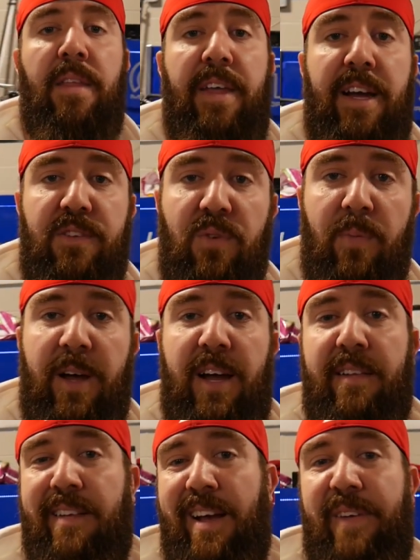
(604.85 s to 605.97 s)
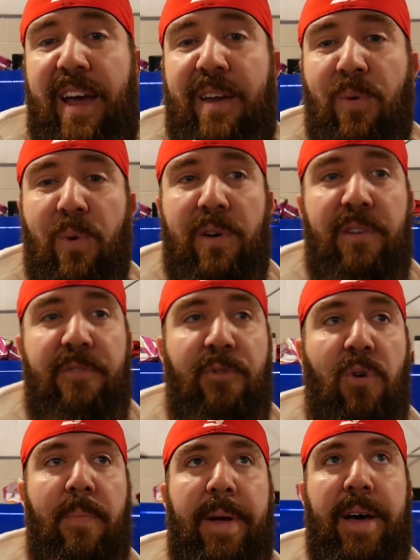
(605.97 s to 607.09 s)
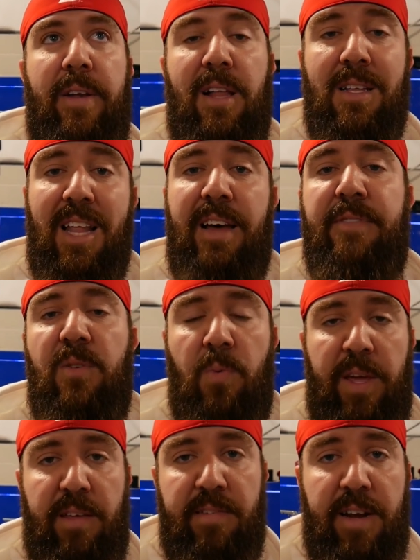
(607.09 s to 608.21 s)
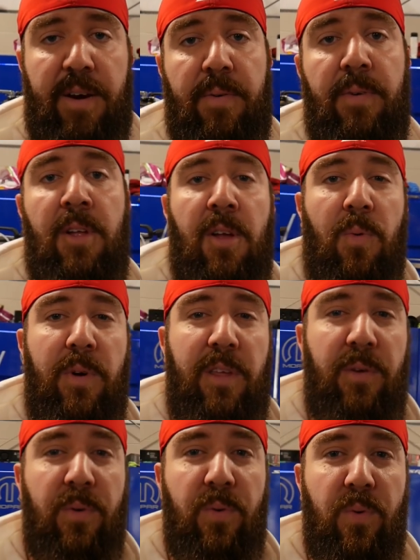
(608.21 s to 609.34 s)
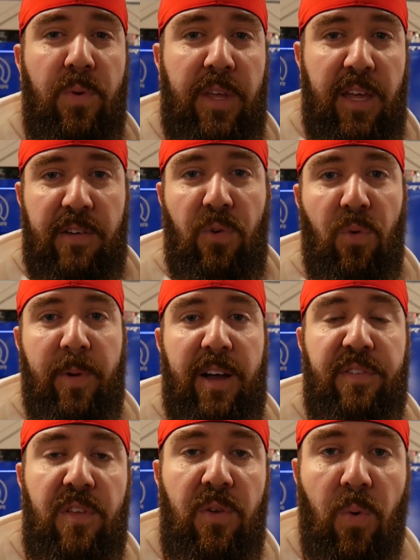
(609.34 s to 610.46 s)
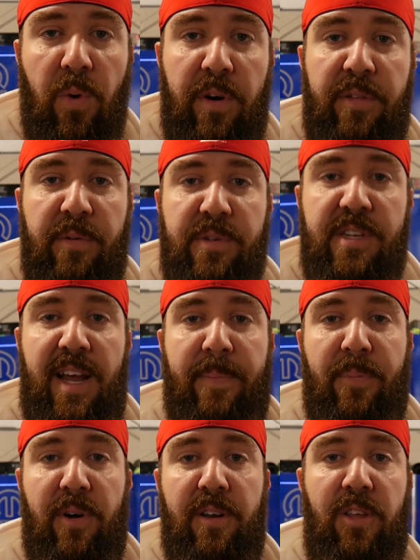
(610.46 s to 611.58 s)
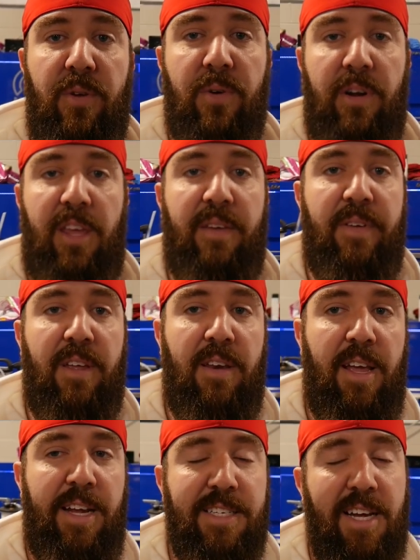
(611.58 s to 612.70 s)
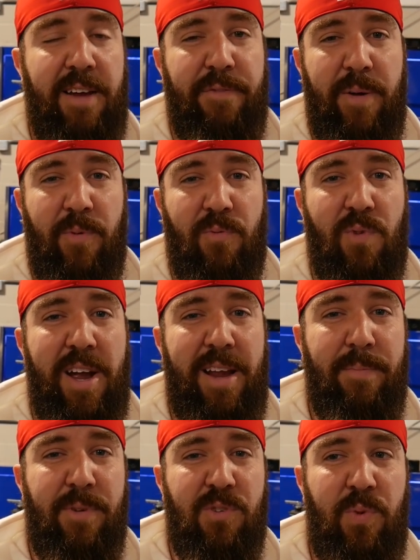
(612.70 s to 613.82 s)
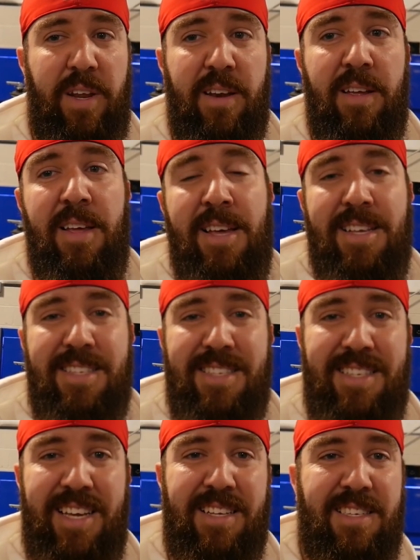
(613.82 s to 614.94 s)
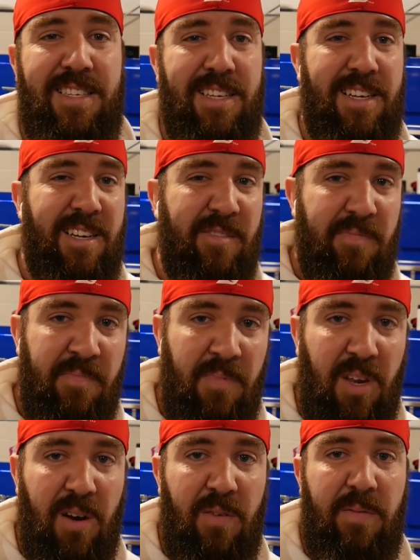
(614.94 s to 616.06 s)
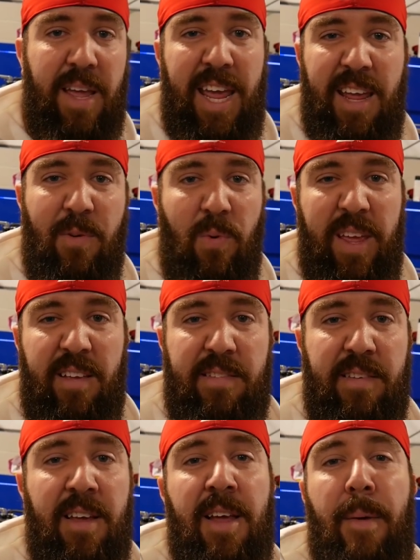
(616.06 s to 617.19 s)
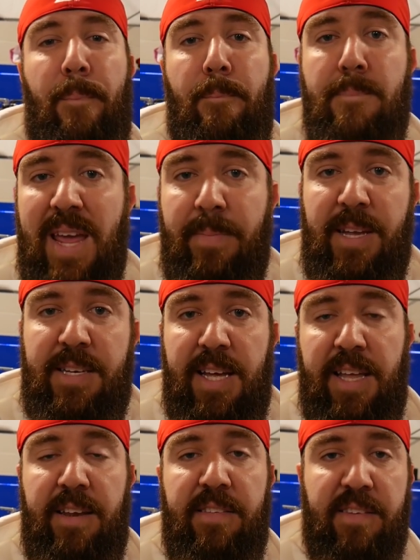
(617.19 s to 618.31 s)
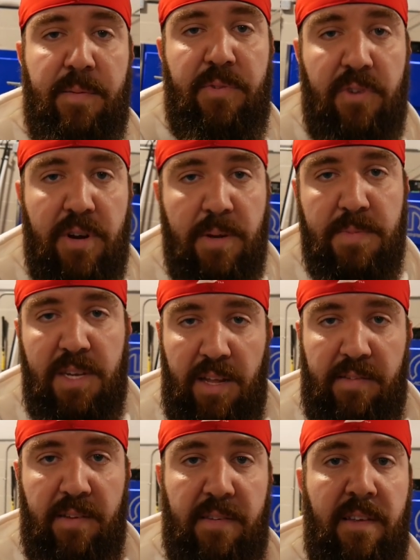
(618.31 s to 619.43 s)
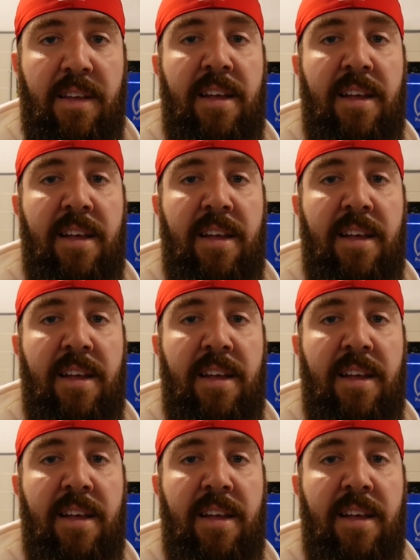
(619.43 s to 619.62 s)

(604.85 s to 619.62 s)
That toolbox I've had ordered for about 11 weeks now. When you get a toolbox and you order it through Snap-on, you're given a time frame of right between 6 to 8 weeks, maybe 10 in some circumstances.